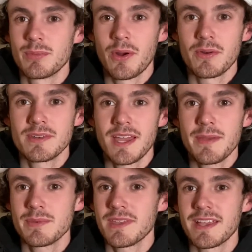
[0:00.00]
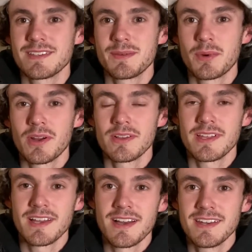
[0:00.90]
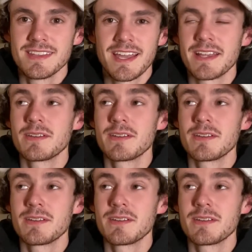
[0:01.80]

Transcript: prototypes like super early on in like